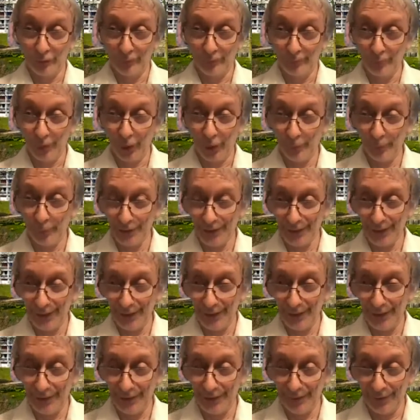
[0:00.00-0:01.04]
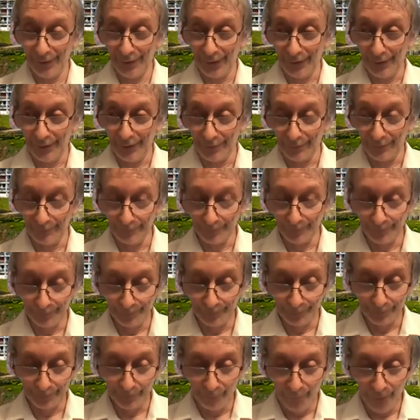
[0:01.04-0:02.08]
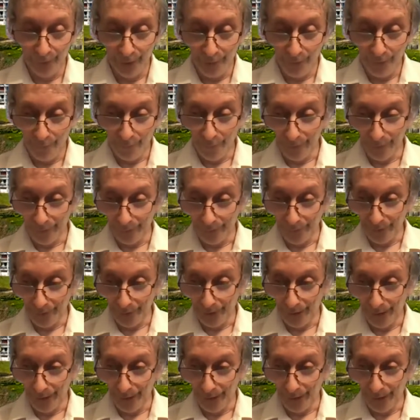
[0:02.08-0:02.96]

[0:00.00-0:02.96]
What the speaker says: Popper's idea that